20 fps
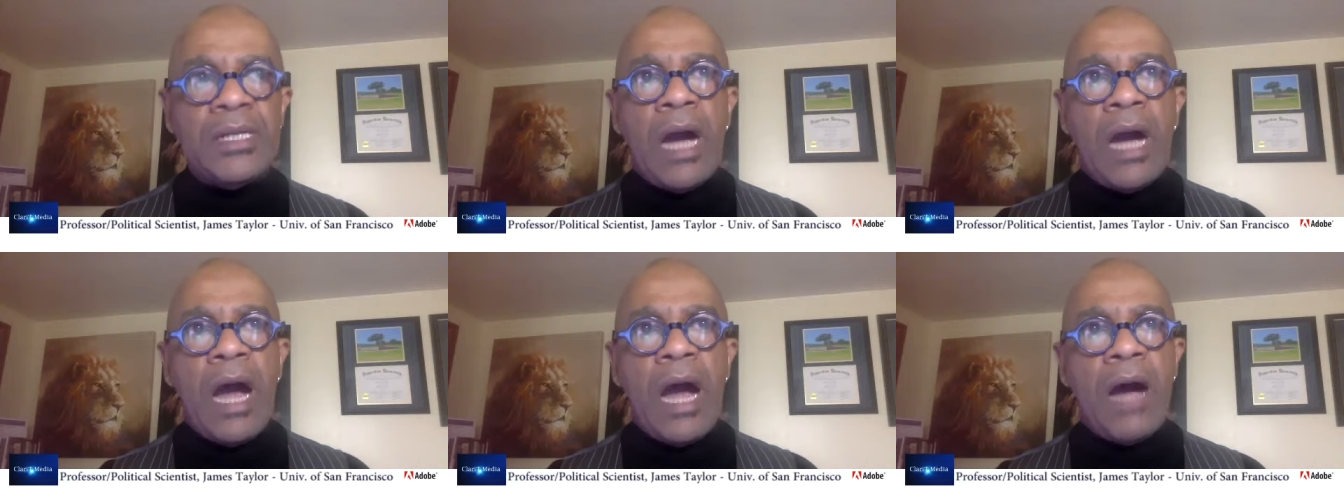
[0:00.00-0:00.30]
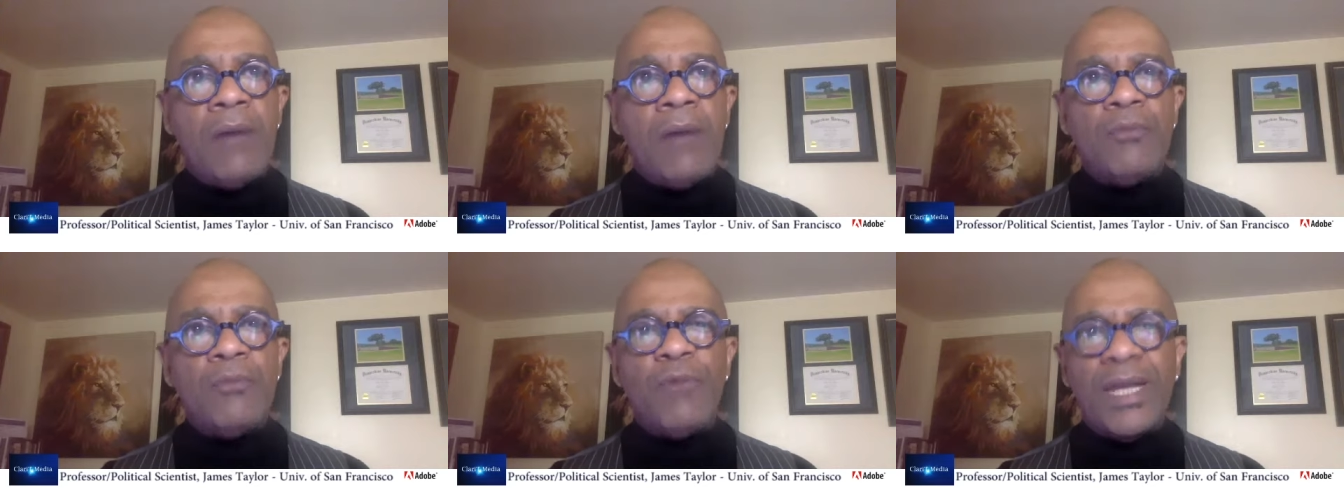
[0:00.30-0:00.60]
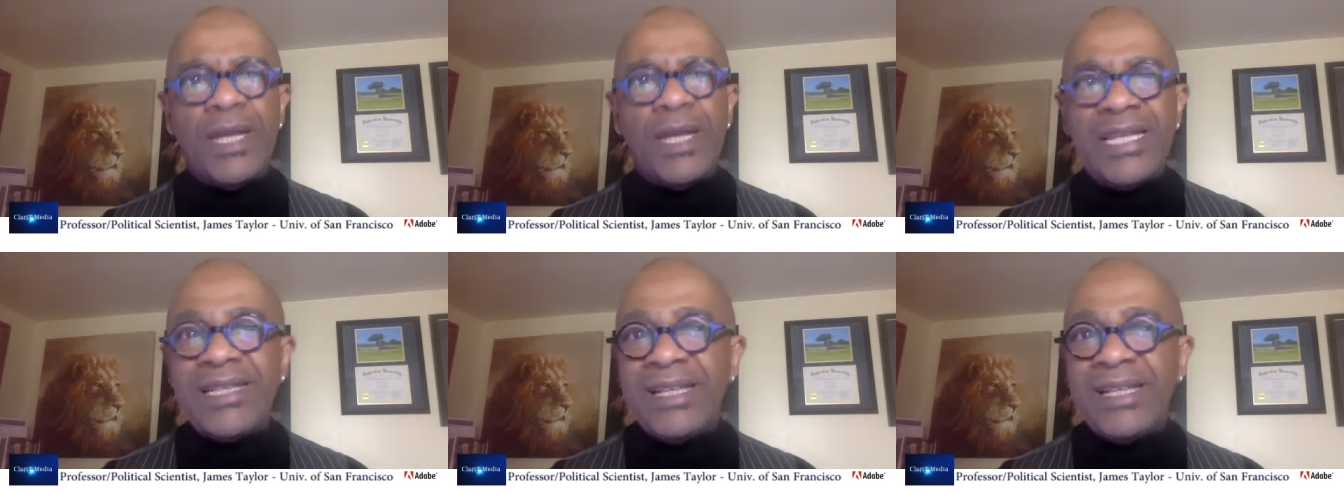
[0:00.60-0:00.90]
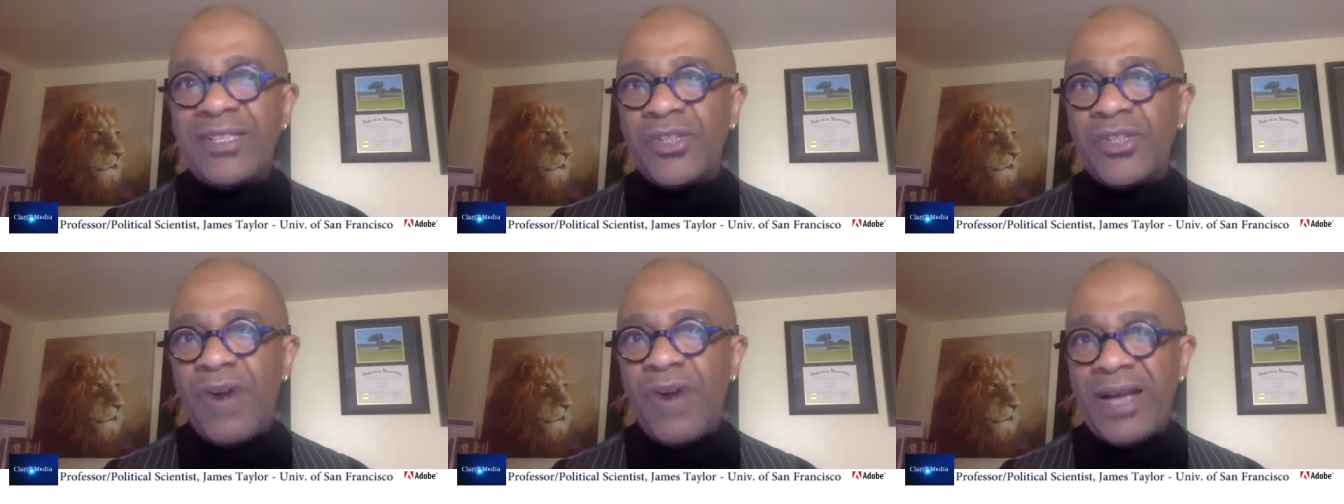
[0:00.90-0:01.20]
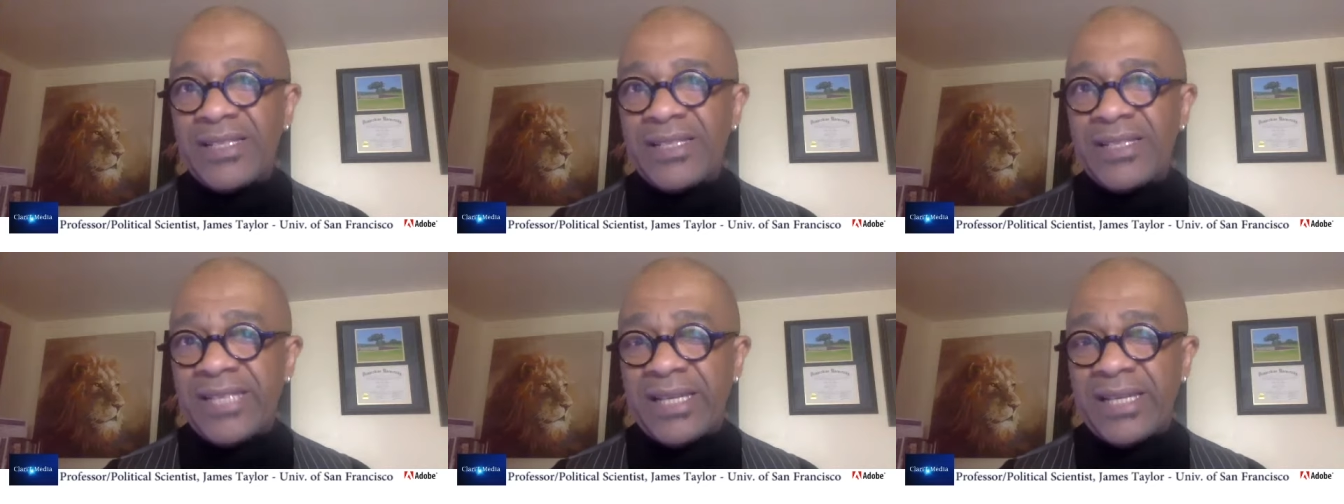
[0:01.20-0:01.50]
uh, really needs to
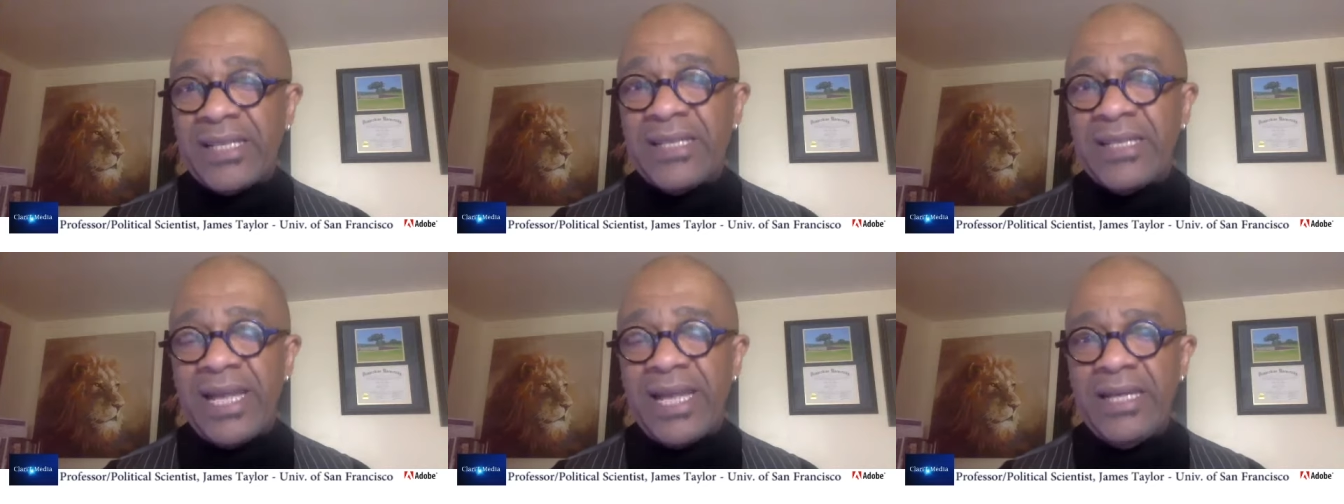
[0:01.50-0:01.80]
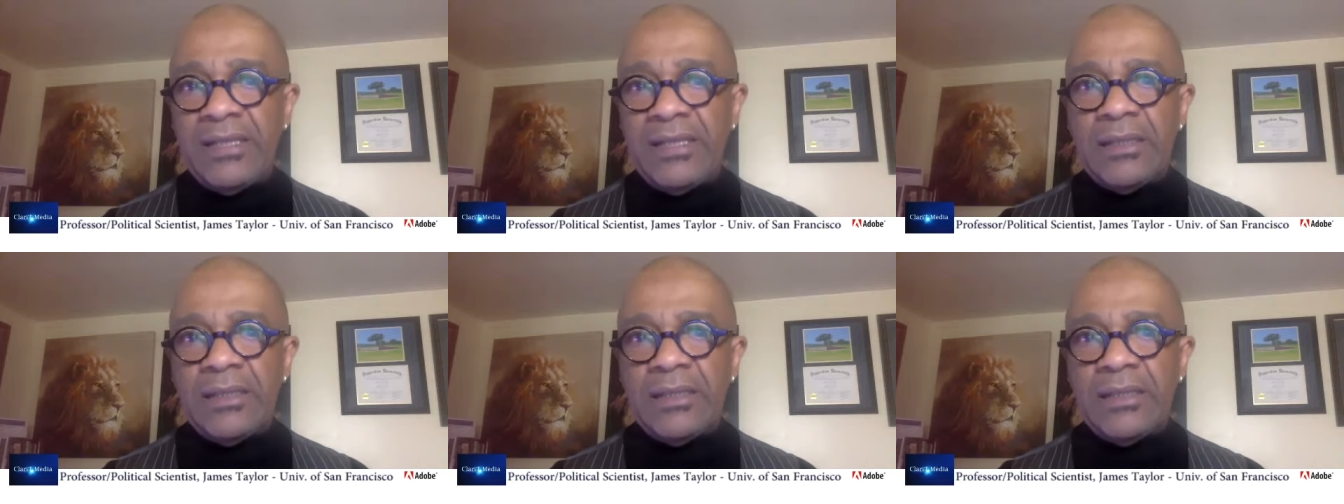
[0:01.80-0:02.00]
articulate